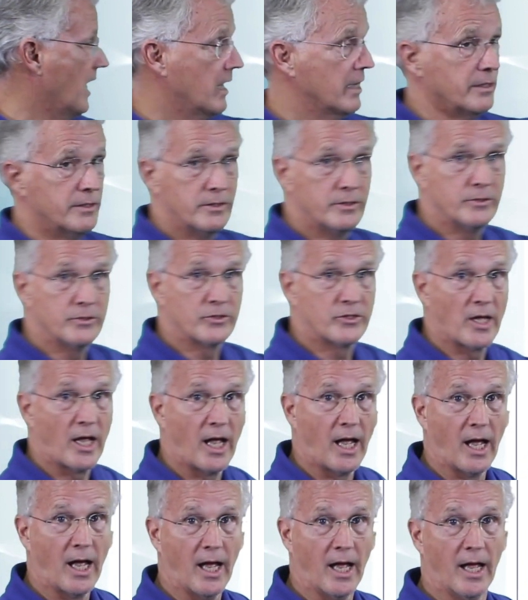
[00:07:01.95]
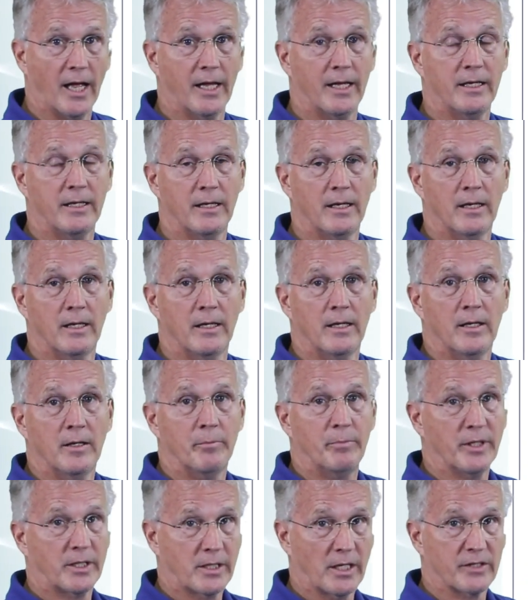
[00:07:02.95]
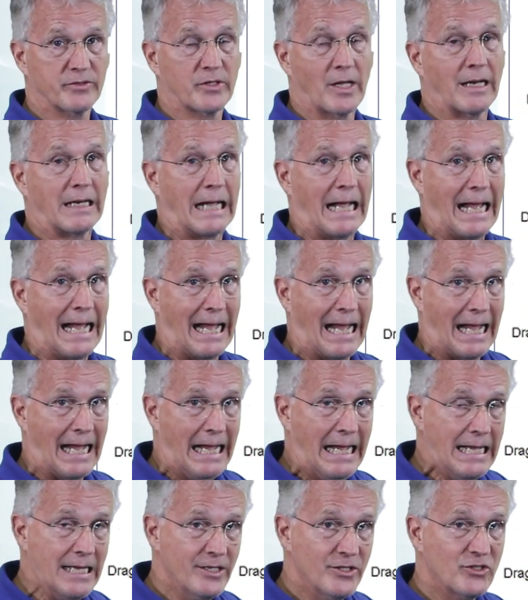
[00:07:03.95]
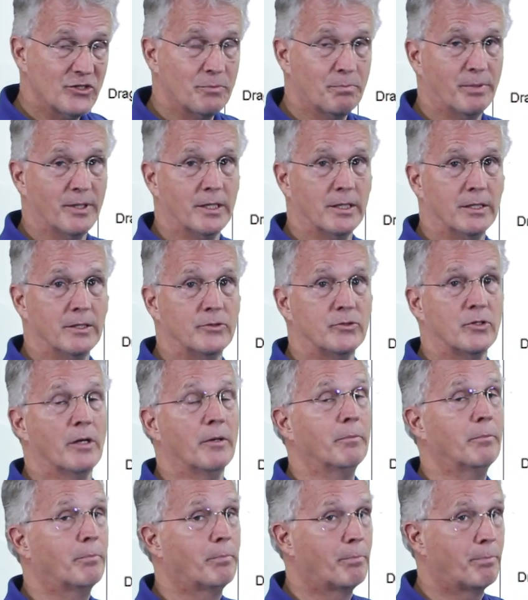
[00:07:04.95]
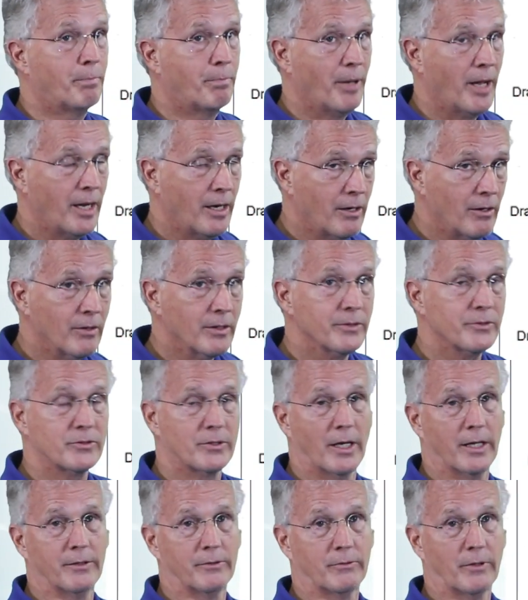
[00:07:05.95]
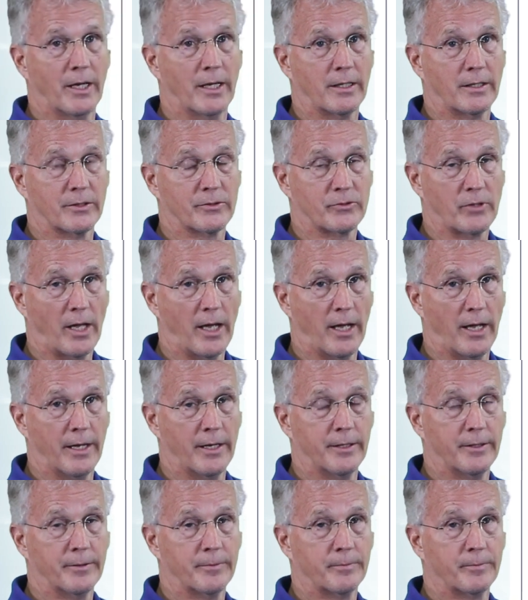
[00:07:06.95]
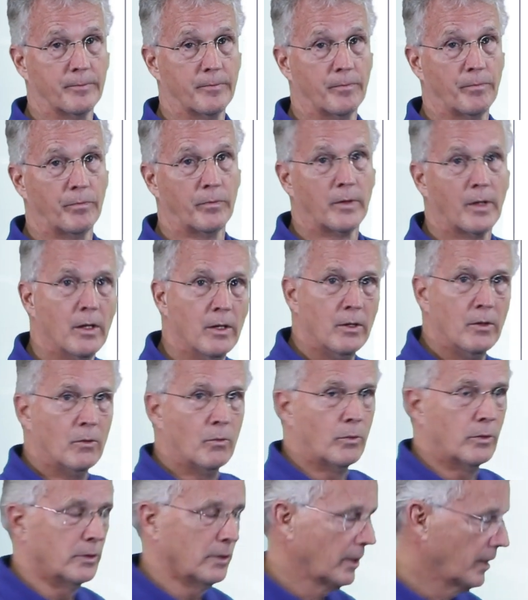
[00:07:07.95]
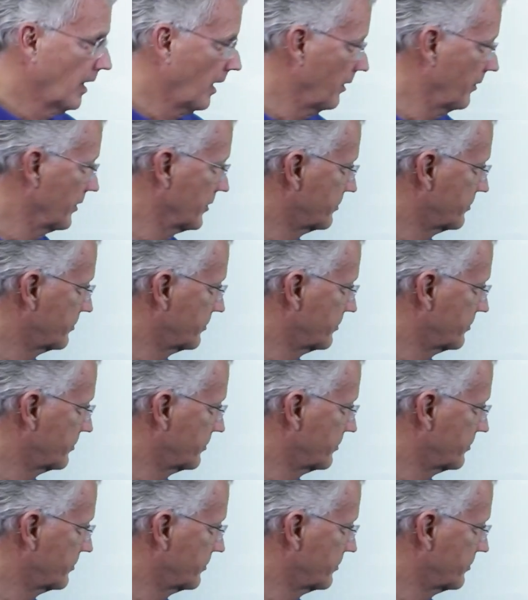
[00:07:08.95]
ends high because at high speeds, parasite drag is high. Well, look how